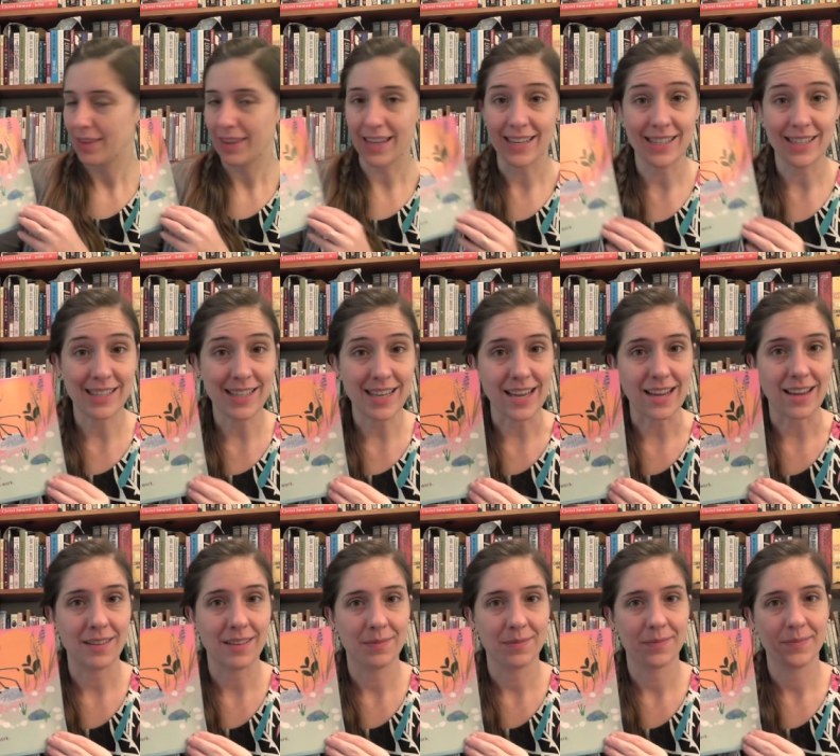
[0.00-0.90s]
Let's
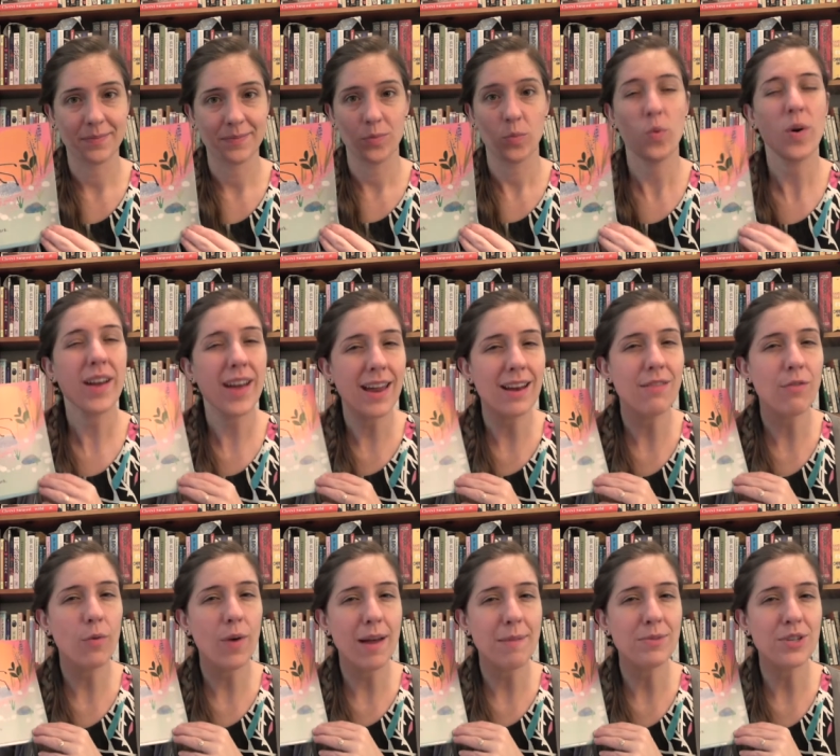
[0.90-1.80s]
see. What kind
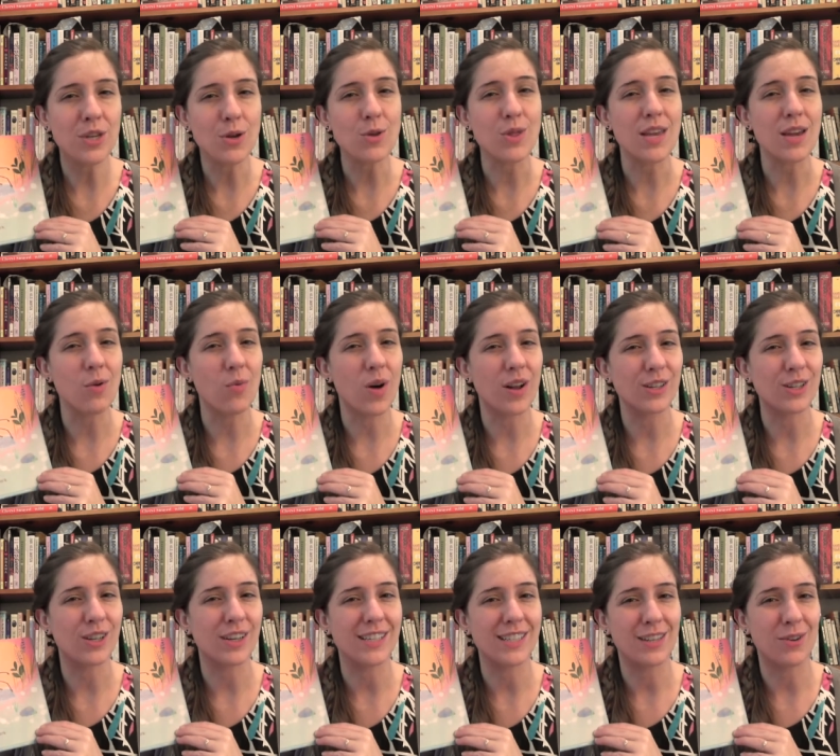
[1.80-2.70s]
of web do you think
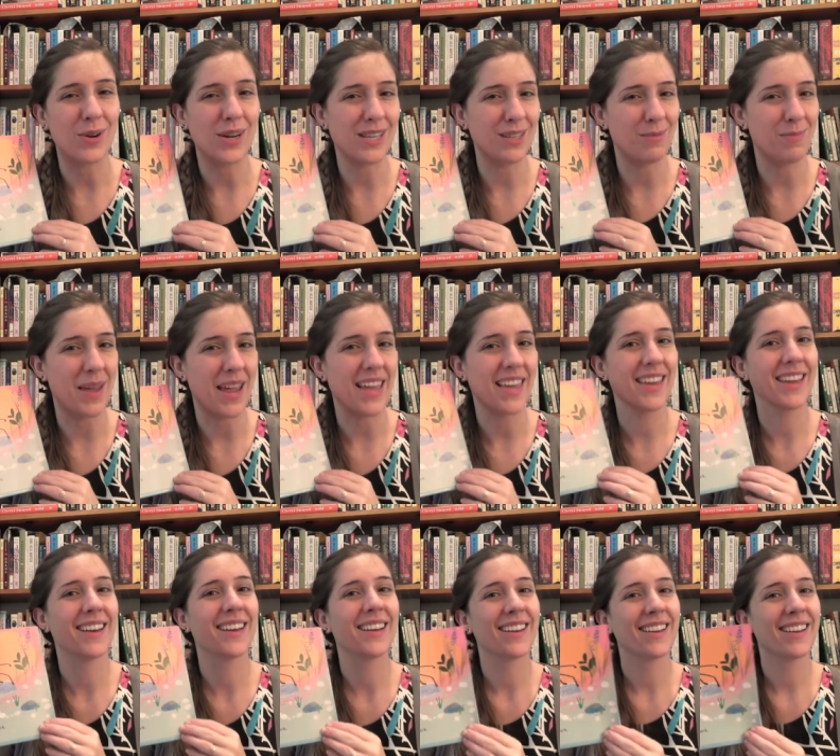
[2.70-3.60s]
Walter is going to
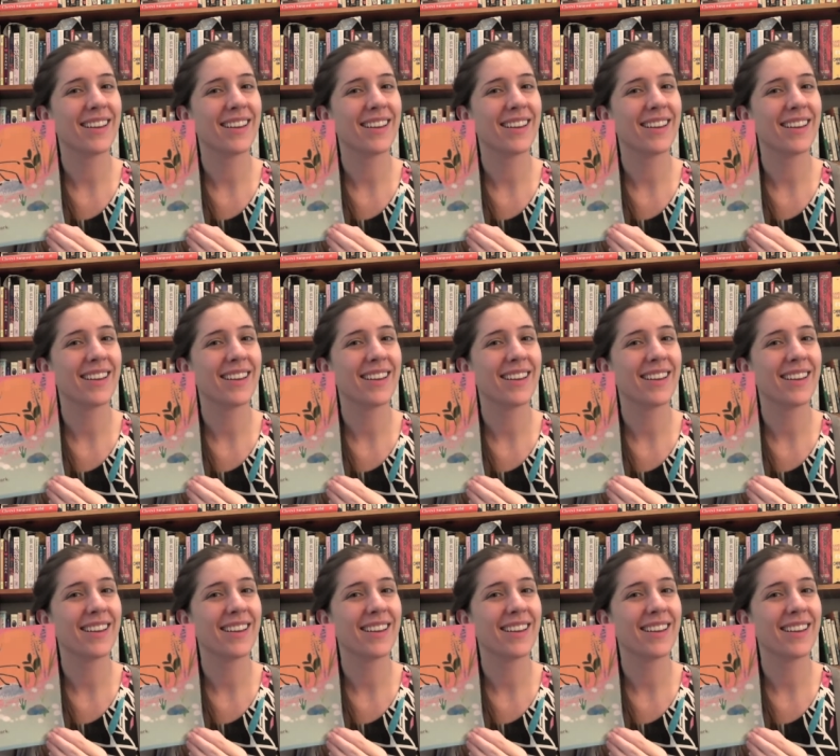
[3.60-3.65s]
make?